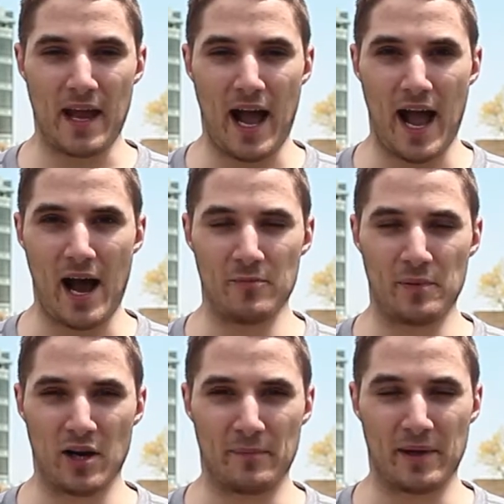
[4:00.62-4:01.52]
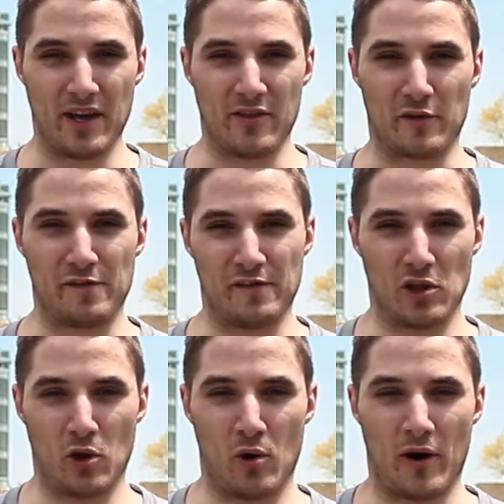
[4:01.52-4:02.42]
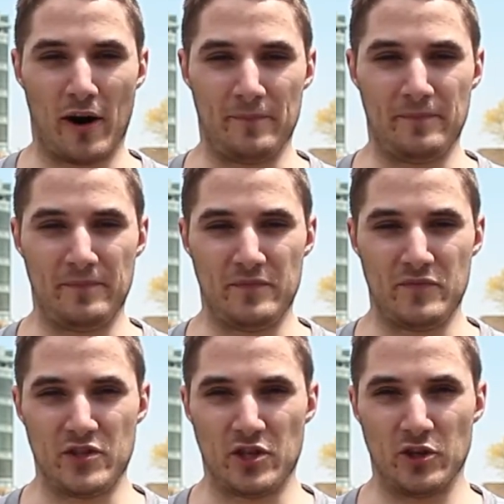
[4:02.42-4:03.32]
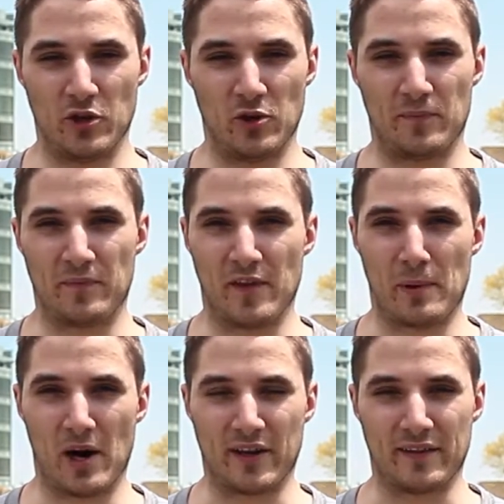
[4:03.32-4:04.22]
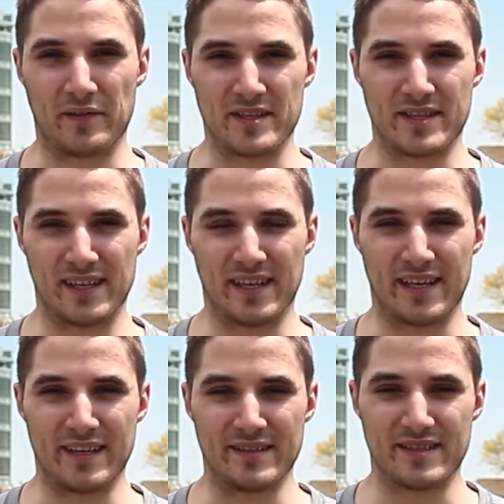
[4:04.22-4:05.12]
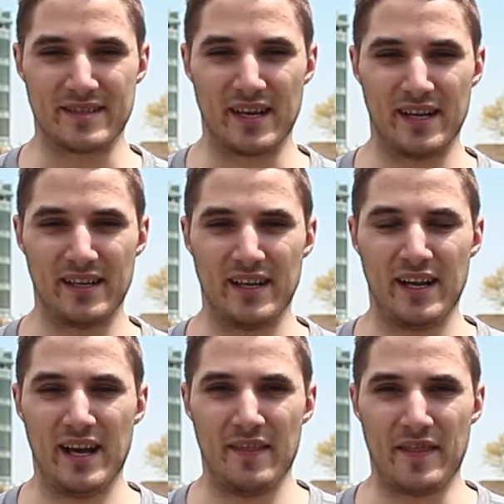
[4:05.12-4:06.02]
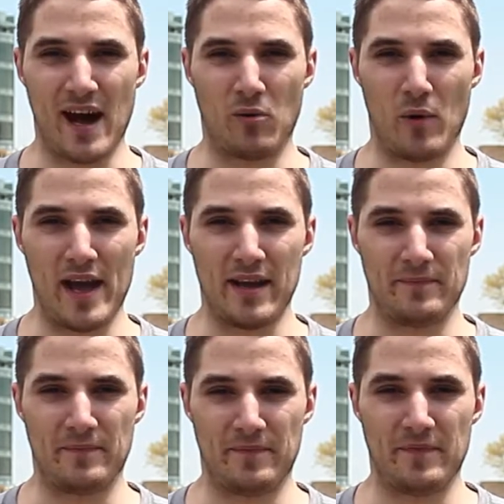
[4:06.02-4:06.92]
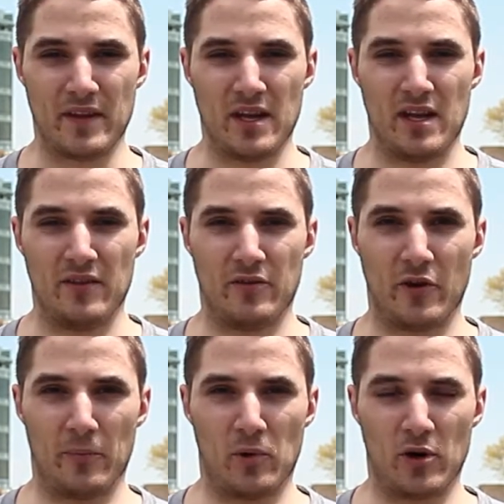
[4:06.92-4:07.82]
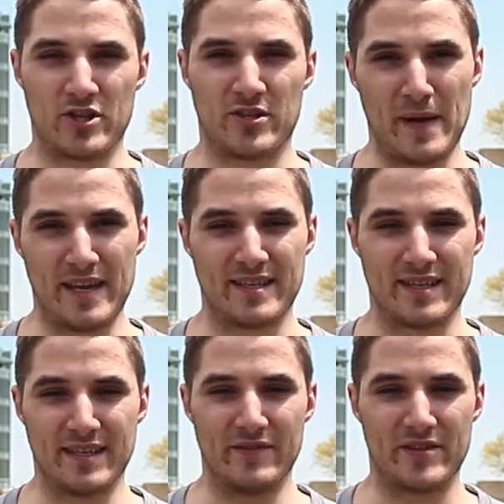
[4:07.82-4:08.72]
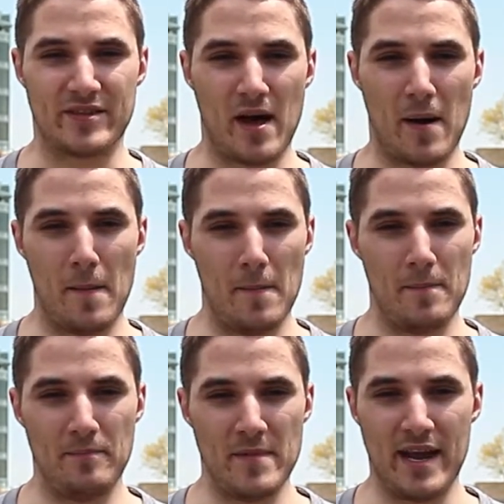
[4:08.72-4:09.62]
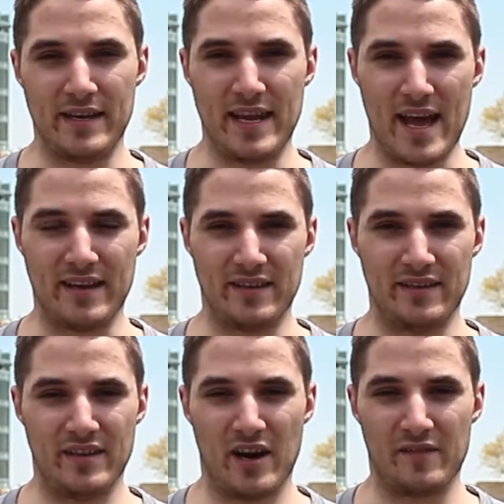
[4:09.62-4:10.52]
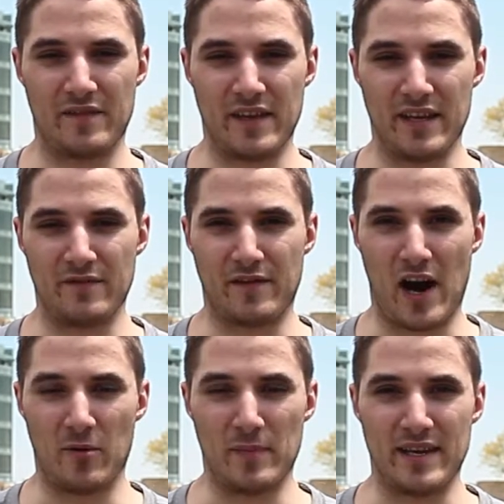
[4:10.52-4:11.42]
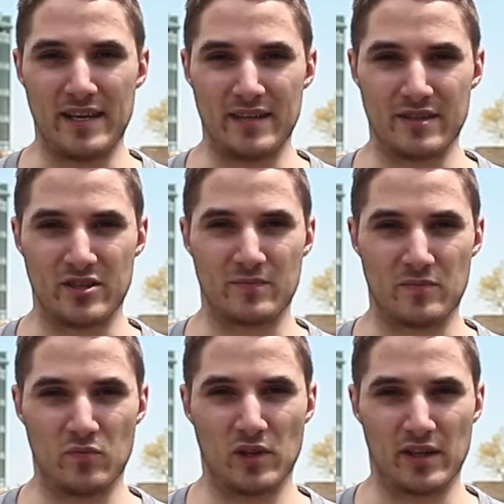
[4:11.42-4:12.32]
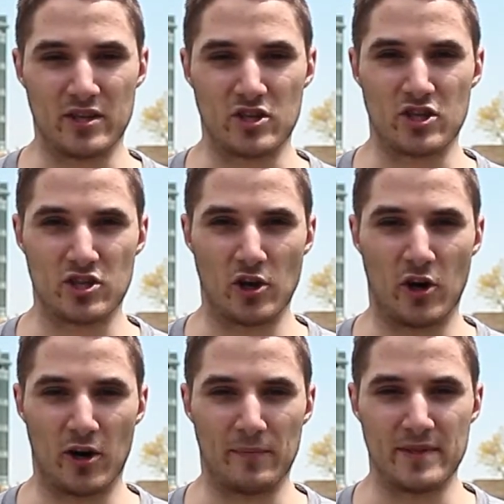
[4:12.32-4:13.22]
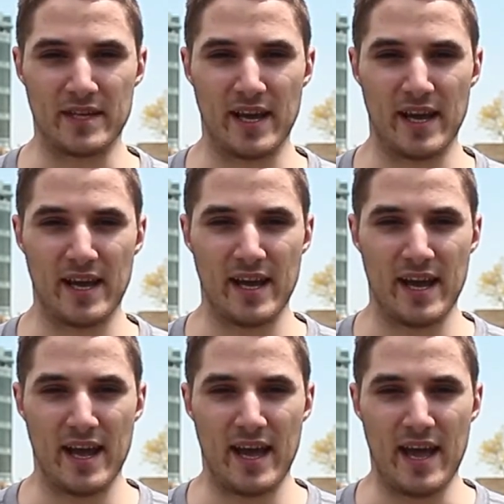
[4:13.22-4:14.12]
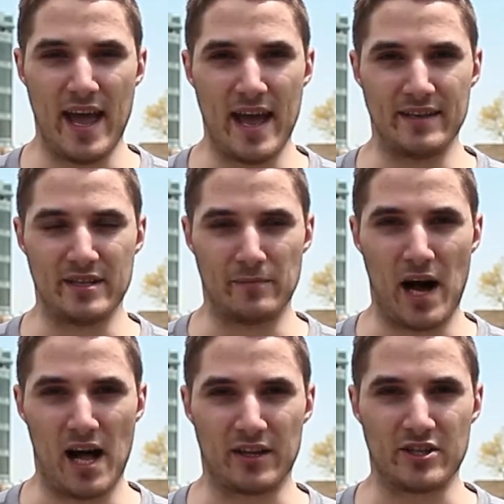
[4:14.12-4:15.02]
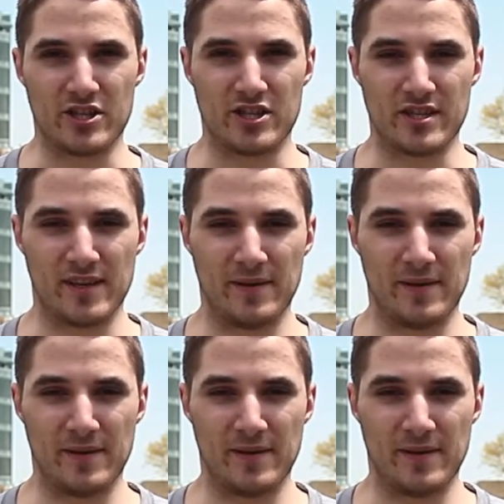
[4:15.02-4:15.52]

I would put up another floor to the parking facilities. That way, there are more spaces, and yet none of the environment is really disturbed and demolished.